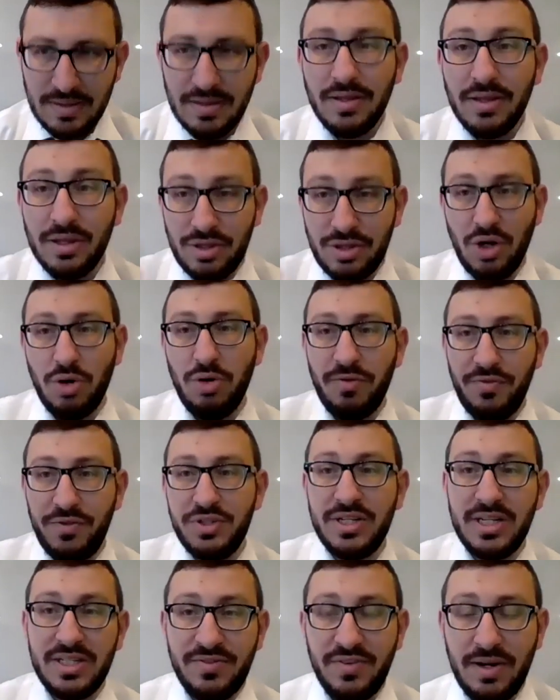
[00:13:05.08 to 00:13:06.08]
the Torah views it
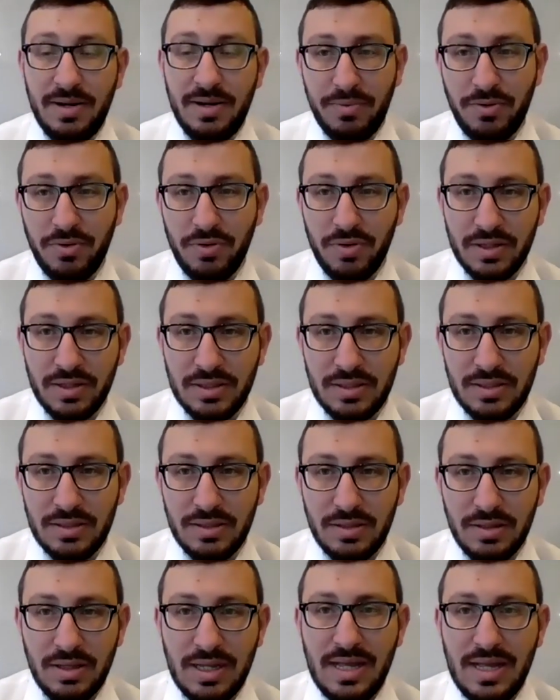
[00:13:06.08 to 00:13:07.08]
as very important.
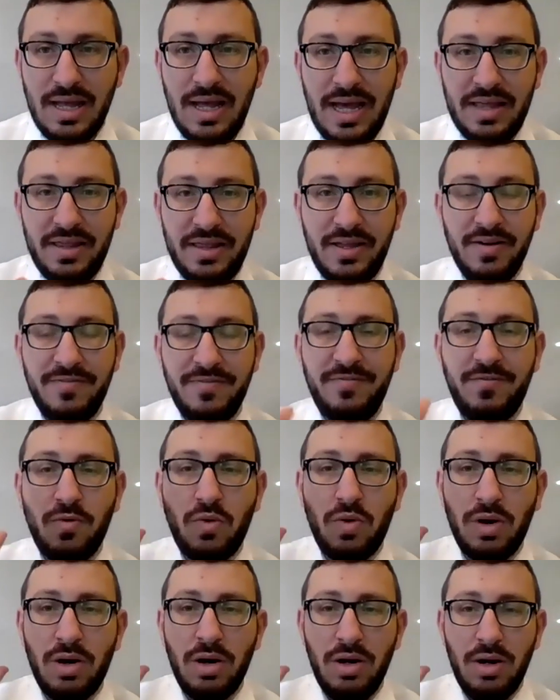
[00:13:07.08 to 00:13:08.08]
And
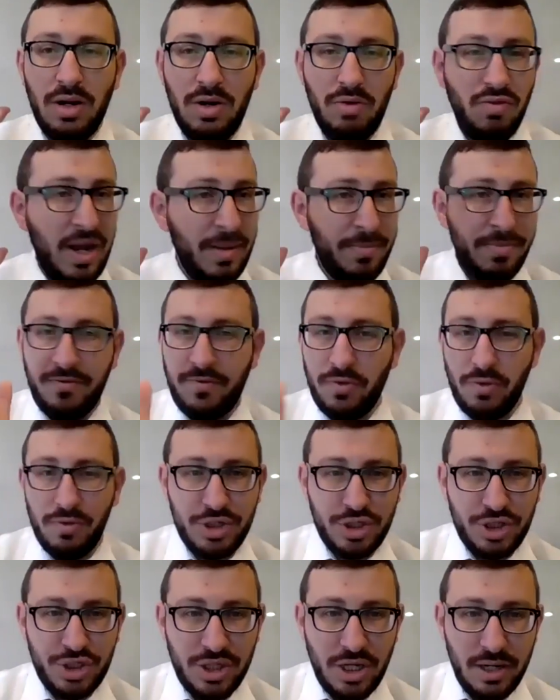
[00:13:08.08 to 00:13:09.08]
therefore, right before Rosh
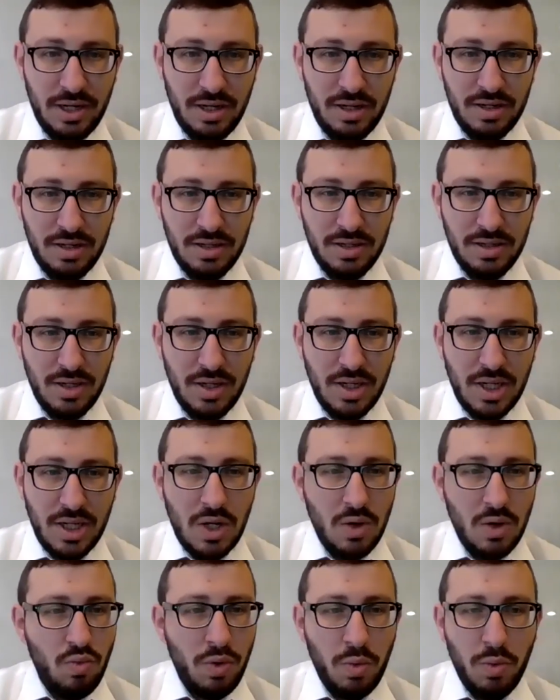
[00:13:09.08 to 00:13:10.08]
Hashanah,
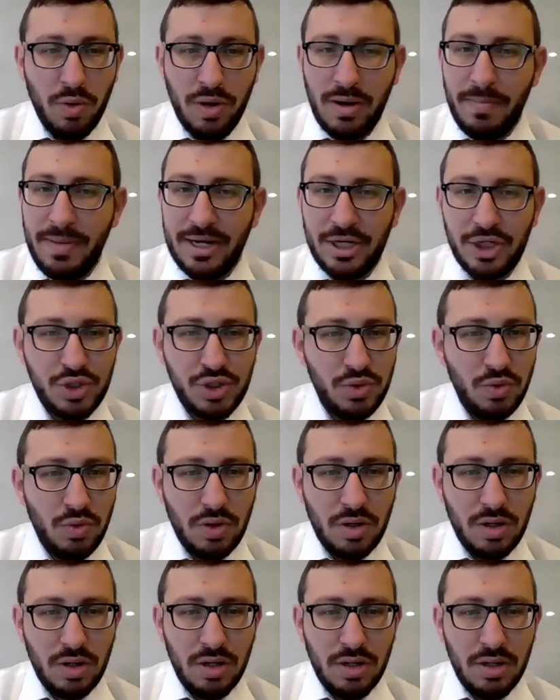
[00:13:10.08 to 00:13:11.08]
we want to make
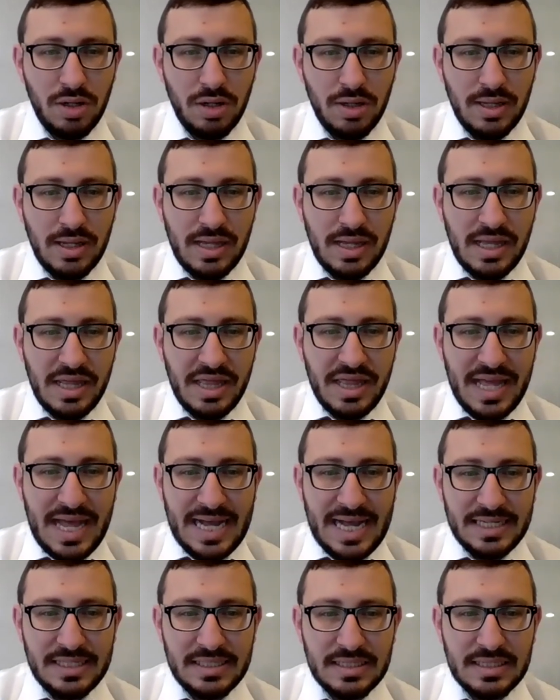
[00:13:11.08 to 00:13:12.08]
sure that